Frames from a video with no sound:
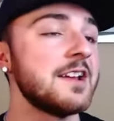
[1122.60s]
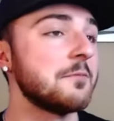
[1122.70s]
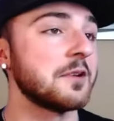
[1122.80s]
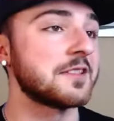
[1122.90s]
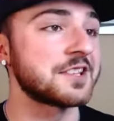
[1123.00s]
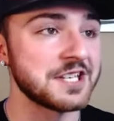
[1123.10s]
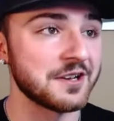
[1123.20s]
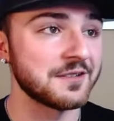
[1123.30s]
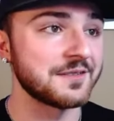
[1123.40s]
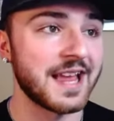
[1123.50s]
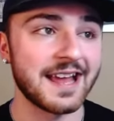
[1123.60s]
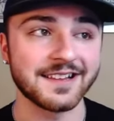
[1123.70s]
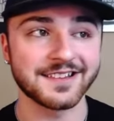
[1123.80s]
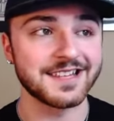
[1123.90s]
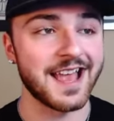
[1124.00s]
but still, that
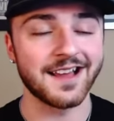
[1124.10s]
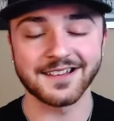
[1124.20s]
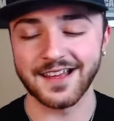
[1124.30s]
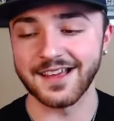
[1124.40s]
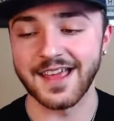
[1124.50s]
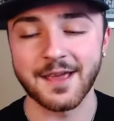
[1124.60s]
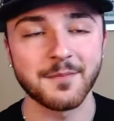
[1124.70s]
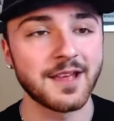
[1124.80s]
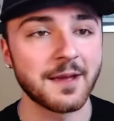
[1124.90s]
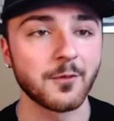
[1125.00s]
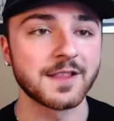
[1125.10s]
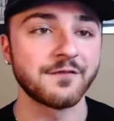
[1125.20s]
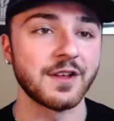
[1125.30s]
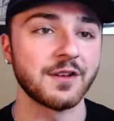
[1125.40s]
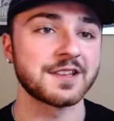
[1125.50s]
is, yeah. Him with the
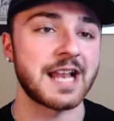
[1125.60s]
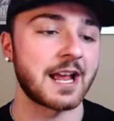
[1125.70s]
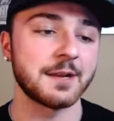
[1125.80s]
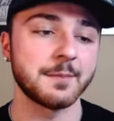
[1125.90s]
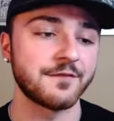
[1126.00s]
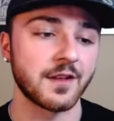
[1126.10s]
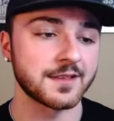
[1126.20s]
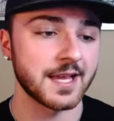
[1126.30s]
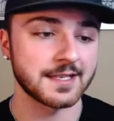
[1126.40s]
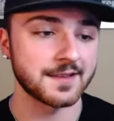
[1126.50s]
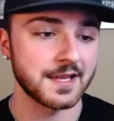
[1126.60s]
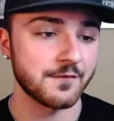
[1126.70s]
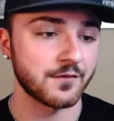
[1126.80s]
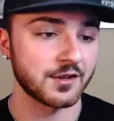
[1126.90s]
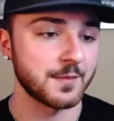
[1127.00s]
Phillies is not going to be a fun sight to see
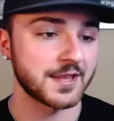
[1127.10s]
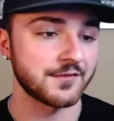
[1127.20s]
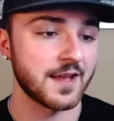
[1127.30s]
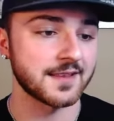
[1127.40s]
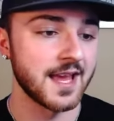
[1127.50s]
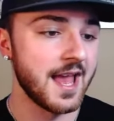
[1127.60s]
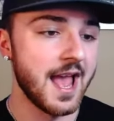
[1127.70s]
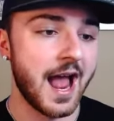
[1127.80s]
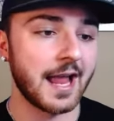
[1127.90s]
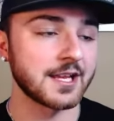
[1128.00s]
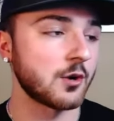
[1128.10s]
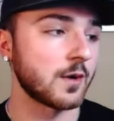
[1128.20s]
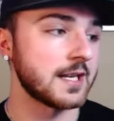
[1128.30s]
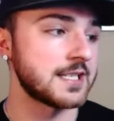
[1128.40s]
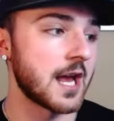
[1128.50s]
for us Mets fans. I can
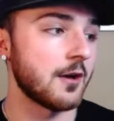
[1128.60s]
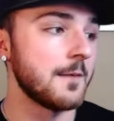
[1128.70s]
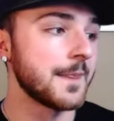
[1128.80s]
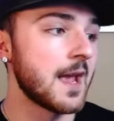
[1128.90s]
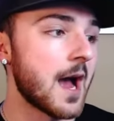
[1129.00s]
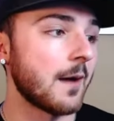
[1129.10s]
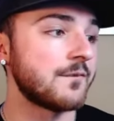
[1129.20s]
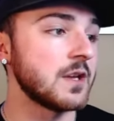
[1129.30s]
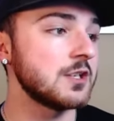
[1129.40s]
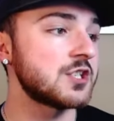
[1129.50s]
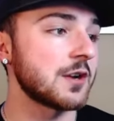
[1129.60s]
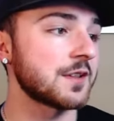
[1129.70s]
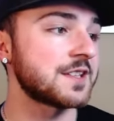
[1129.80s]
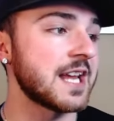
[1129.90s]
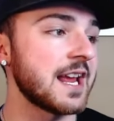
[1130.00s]
already tell. I'm feeling
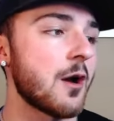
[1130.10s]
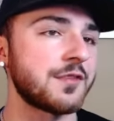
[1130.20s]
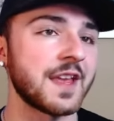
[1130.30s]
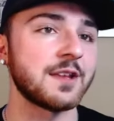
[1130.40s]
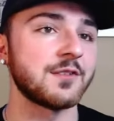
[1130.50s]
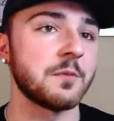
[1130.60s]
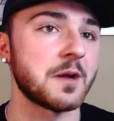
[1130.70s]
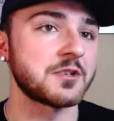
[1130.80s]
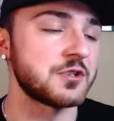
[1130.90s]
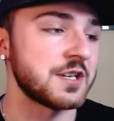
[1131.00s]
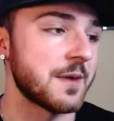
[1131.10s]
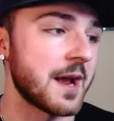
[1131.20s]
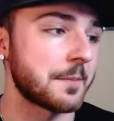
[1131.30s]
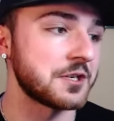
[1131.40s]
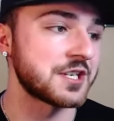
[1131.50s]
generous today. Oh, thank you so much, Yoshima. I
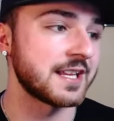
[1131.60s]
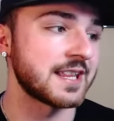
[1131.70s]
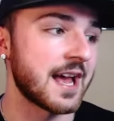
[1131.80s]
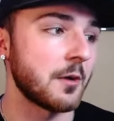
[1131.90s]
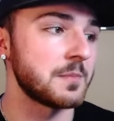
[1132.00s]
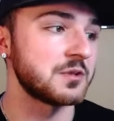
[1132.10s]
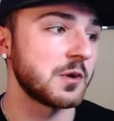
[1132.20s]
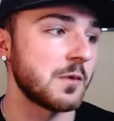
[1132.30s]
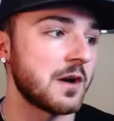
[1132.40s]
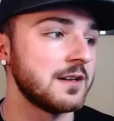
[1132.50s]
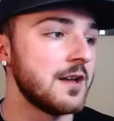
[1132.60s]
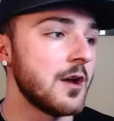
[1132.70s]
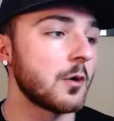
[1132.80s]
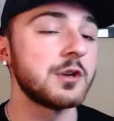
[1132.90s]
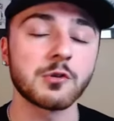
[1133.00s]
appreciate that. Hope you're doing well.
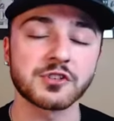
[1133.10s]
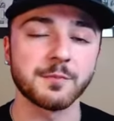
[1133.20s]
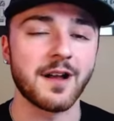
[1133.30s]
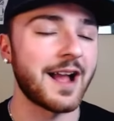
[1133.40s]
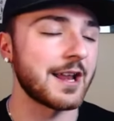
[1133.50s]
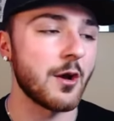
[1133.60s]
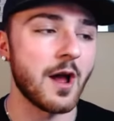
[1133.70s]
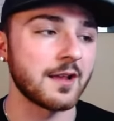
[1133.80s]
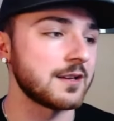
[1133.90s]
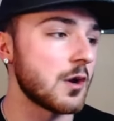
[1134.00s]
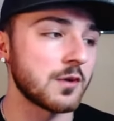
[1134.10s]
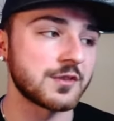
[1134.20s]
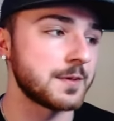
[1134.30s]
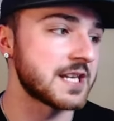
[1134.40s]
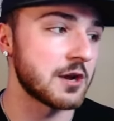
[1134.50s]
Or Yoshima. I know it's
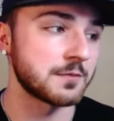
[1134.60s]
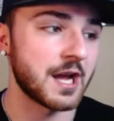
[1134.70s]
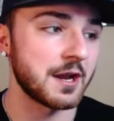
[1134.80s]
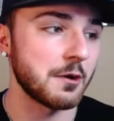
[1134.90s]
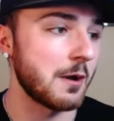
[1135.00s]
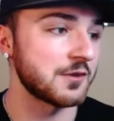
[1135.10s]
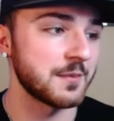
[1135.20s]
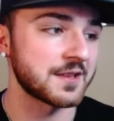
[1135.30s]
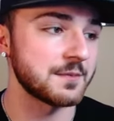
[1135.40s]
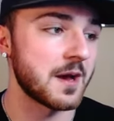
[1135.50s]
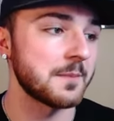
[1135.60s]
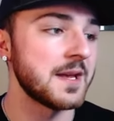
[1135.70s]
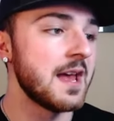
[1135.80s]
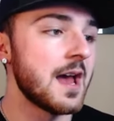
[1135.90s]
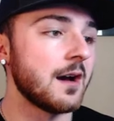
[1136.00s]
potato, potato. I always mix them up.
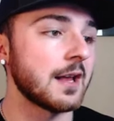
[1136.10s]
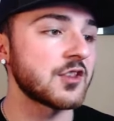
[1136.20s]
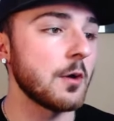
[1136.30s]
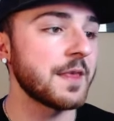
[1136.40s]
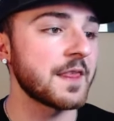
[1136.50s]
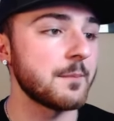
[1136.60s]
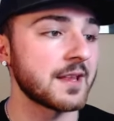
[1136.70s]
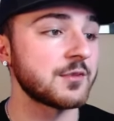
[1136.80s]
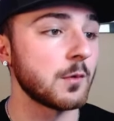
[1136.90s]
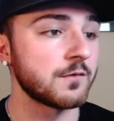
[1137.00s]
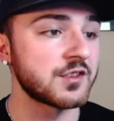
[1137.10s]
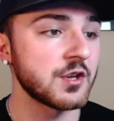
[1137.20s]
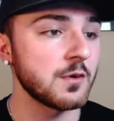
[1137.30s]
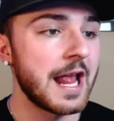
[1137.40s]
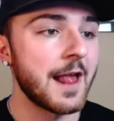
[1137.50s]
Let's hope that the Mets move
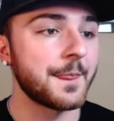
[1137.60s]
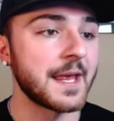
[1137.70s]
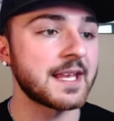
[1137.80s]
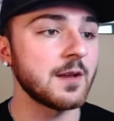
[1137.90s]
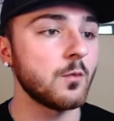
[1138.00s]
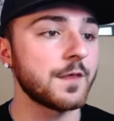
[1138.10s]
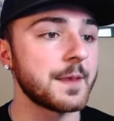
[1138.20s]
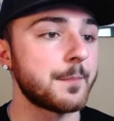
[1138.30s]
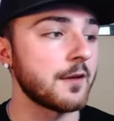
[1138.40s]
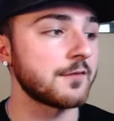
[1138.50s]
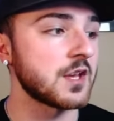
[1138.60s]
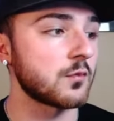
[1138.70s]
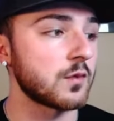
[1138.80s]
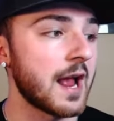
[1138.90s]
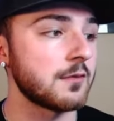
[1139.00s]
soon. Thinking with the buffs
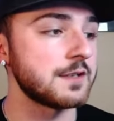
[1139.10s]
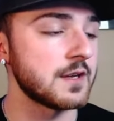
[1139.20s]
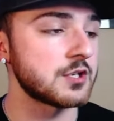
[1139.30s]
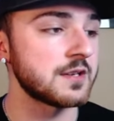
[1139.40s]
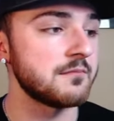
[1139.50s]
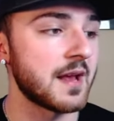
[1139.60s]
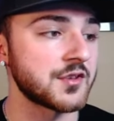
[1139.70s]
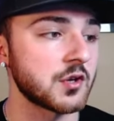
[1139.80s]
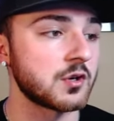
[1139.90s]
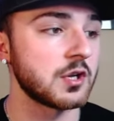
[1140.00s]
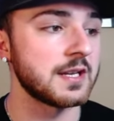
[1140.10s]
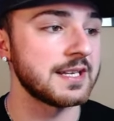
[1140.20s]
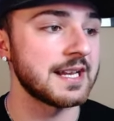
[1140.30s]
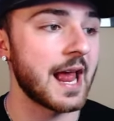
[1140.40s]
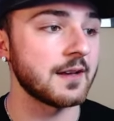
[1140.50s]
around division, Mets are going to
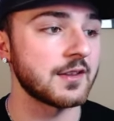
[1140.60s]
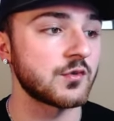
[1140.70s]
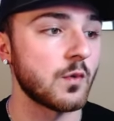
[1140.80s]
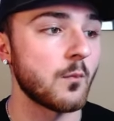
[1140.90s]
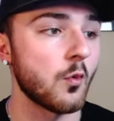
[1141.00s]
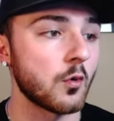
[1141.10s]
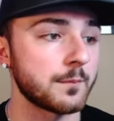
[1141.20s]
need at least one more